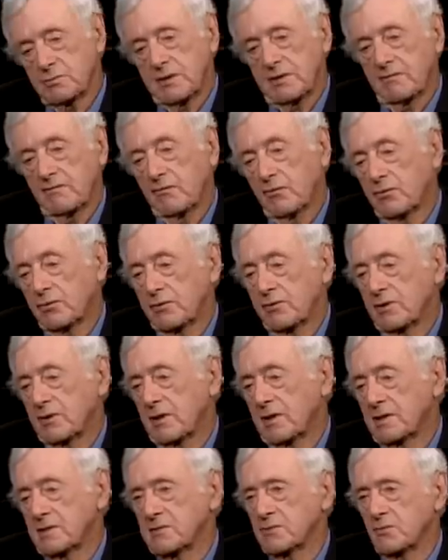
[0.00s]
about
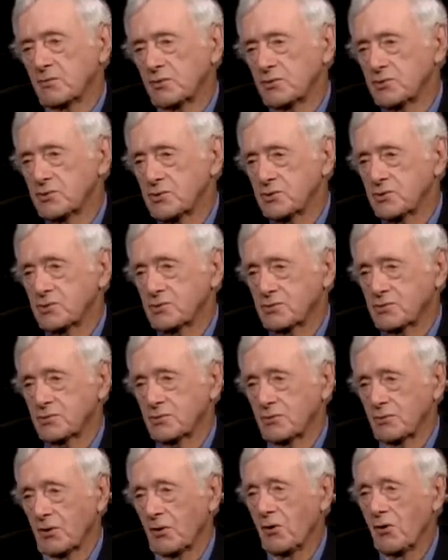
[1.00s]
40,000 words
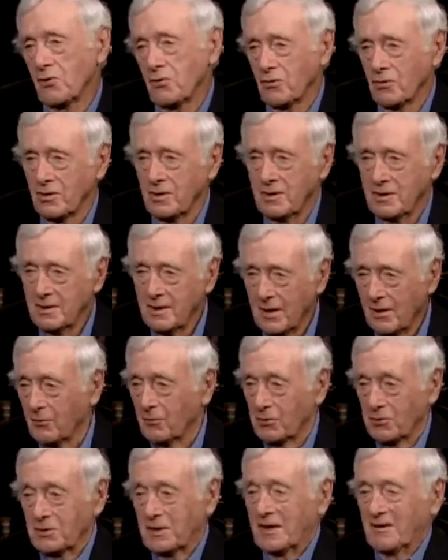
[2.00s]
too long, and
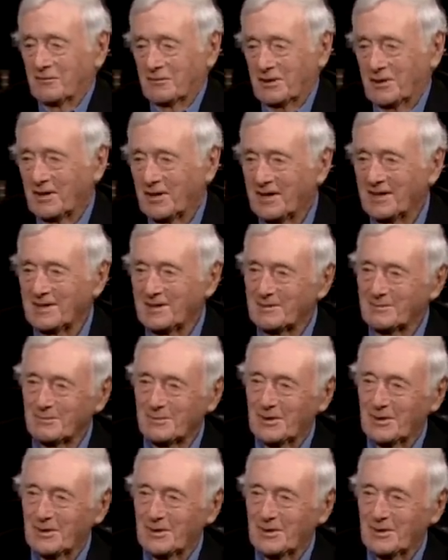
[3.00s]
we're going to have to cut it.